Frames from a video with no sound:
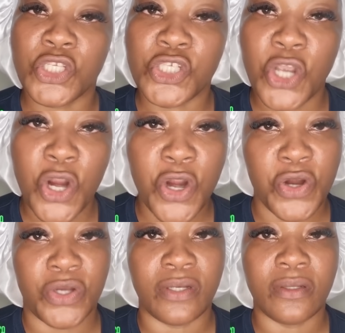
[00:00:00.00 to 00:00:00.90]

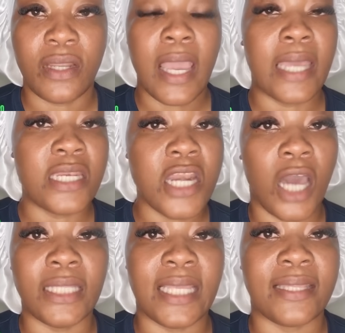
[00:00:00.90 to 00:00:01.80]
Turn and
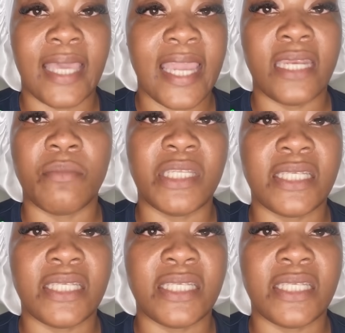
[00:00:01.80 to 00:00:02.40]
not let the enemy